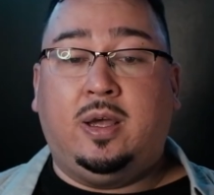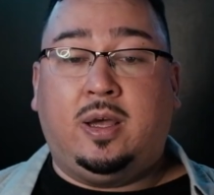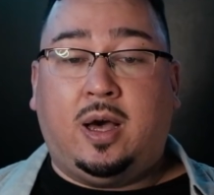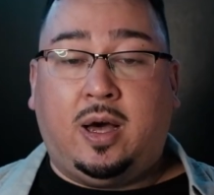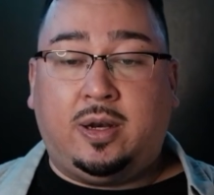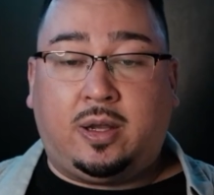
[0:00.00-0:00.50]

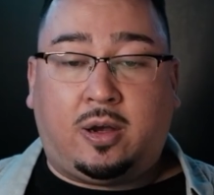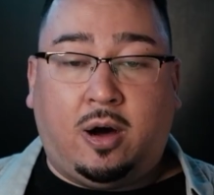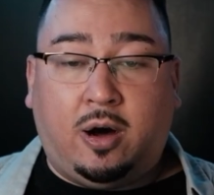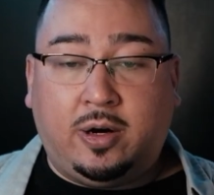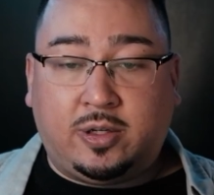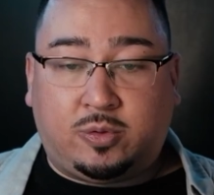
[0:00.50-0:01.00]
on the
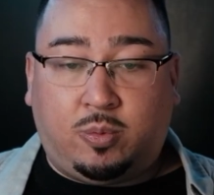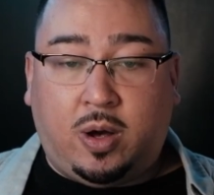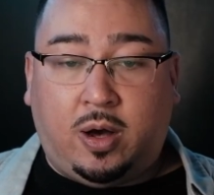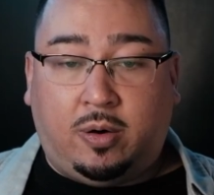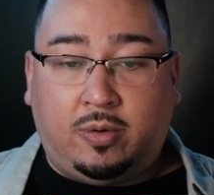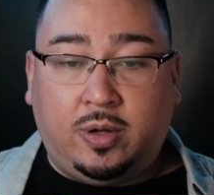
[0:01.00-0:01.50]
card as
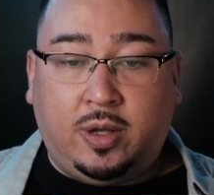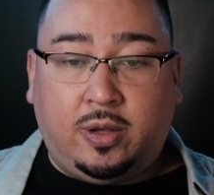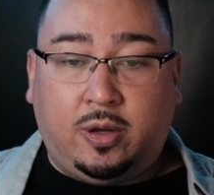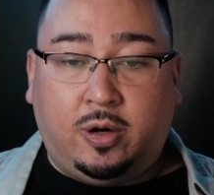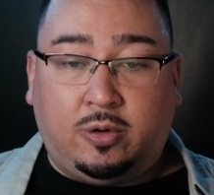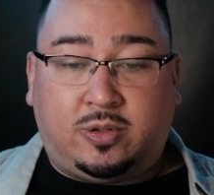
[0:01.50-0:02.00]
well.
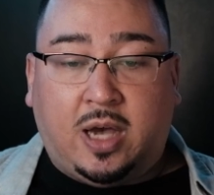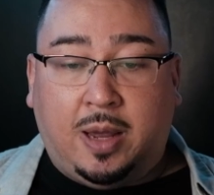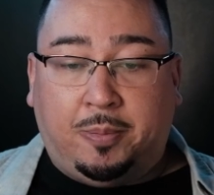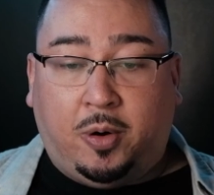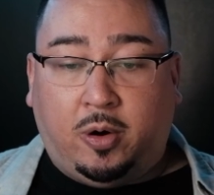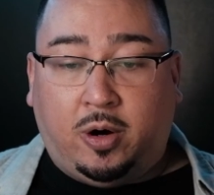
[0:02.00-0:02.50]
You know,
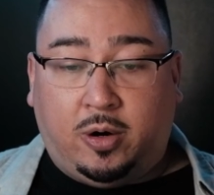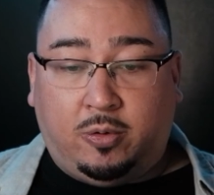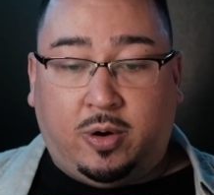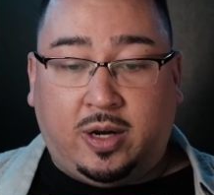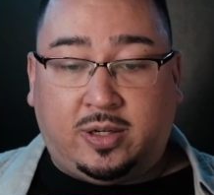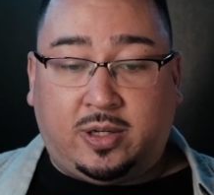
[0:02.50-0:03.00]
Tybura,
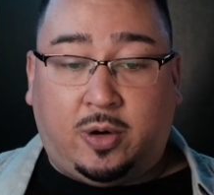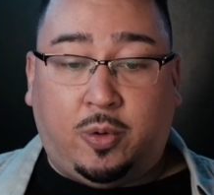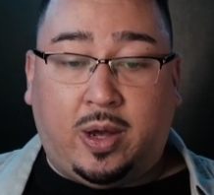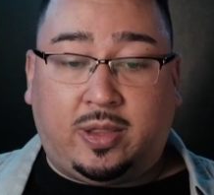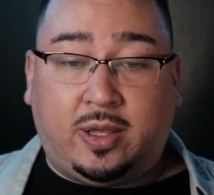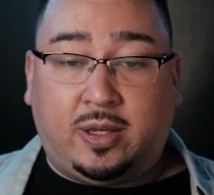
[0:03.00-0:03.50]
who
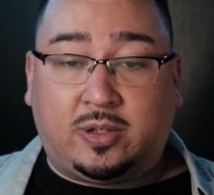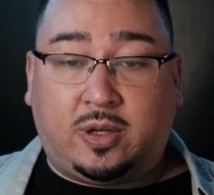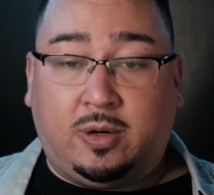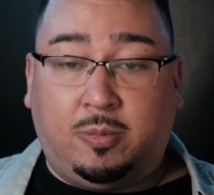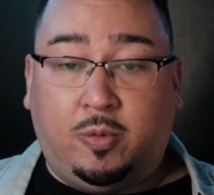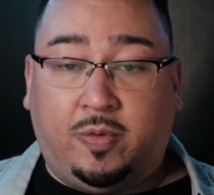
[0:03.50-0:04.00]
I think is
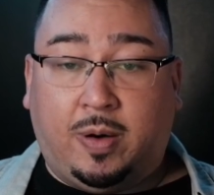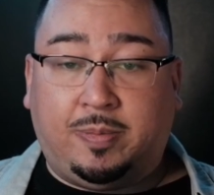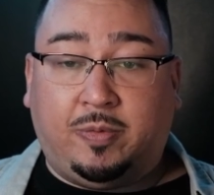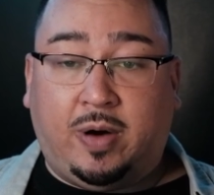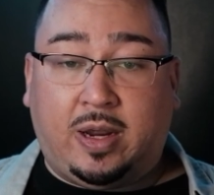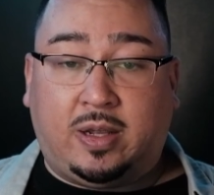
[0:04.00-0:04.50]
going to move up
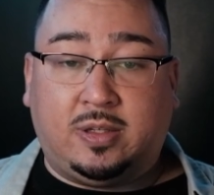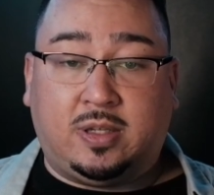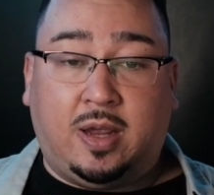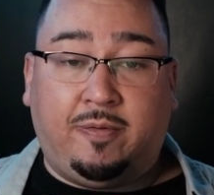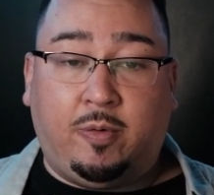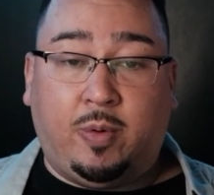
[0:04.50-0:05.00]
the rankings in
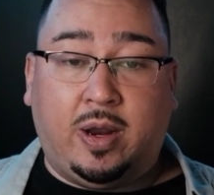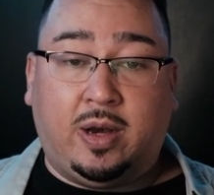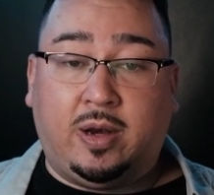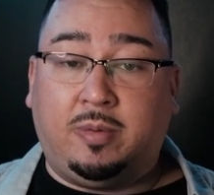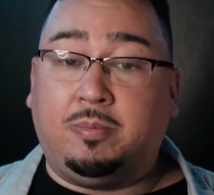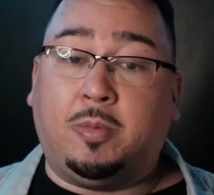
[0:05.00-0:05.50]
heavyweight,
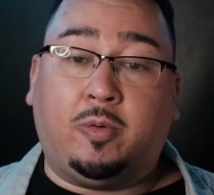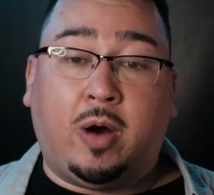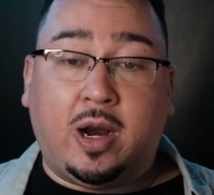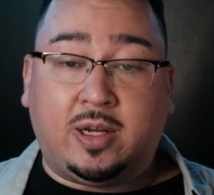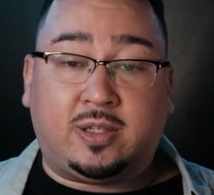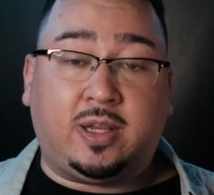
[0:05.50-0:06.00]
and then
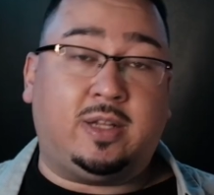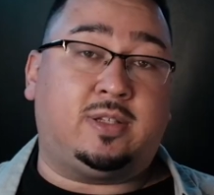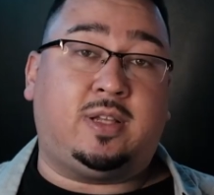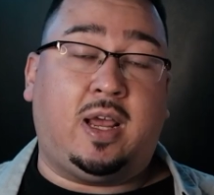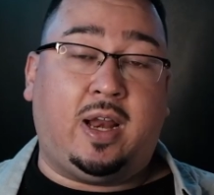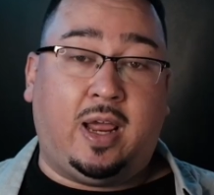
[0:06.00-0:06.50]
Moraes and
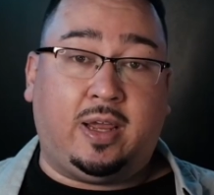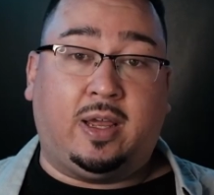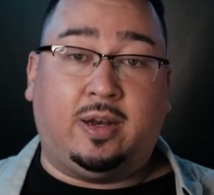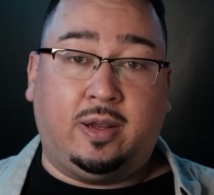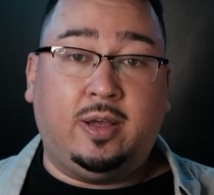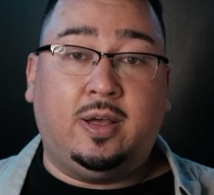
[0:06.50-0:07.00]

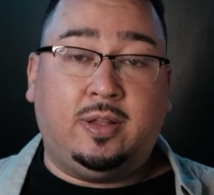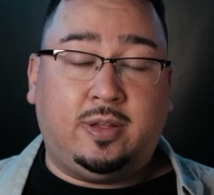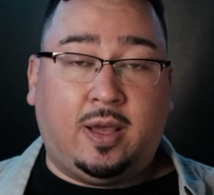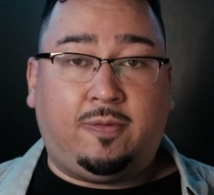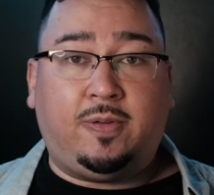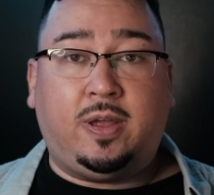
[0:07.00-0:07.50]
Sandhagen.
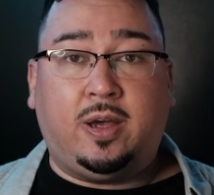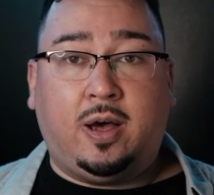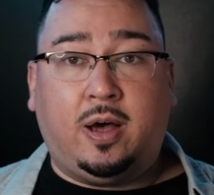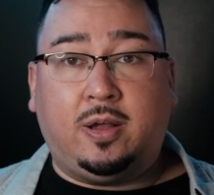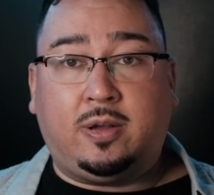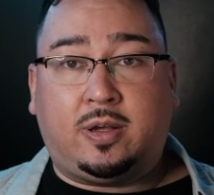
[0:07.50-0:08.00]
Definitely
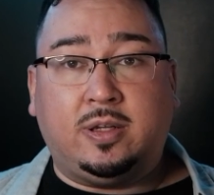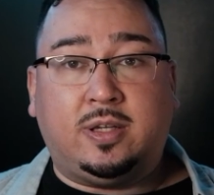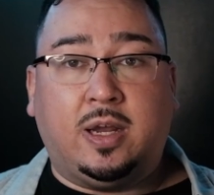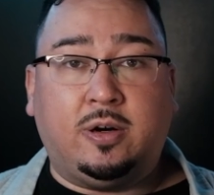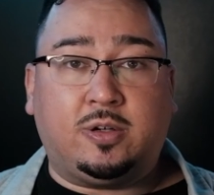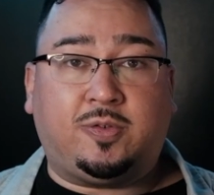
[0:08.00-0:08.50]

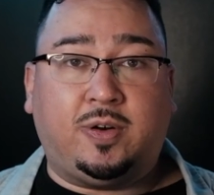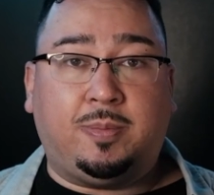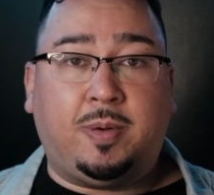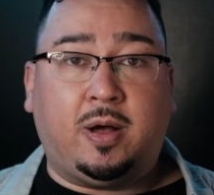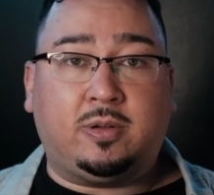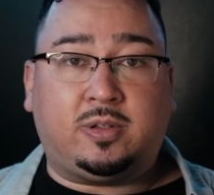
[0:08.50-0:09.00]
contenders for the
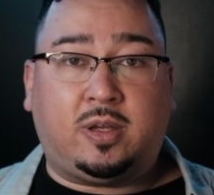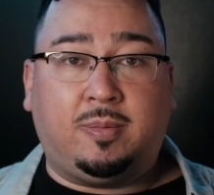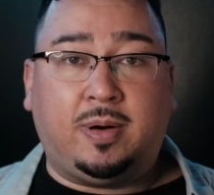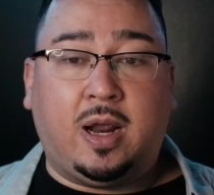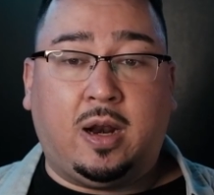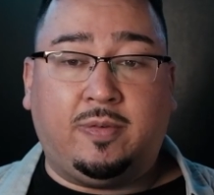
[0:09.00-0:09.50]
belt
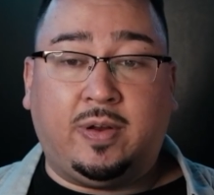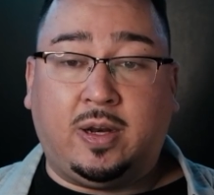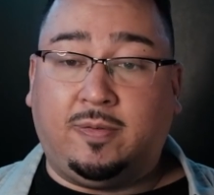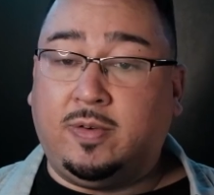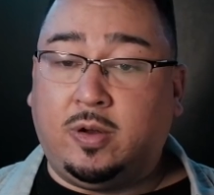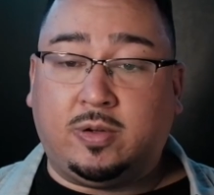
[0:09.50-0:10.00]
coming out of it,
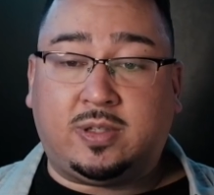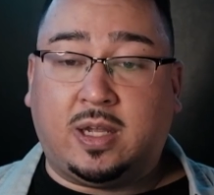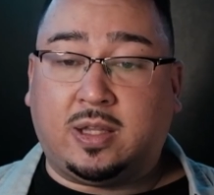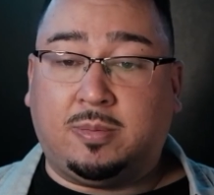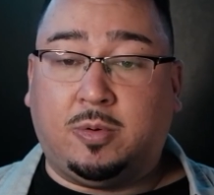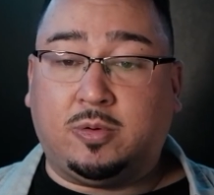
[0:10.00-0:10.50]
even though it's
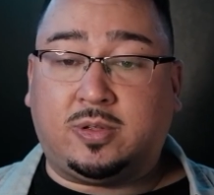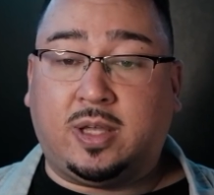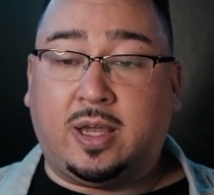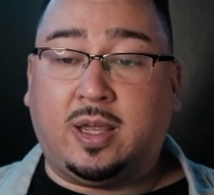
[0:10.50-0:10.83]
not the most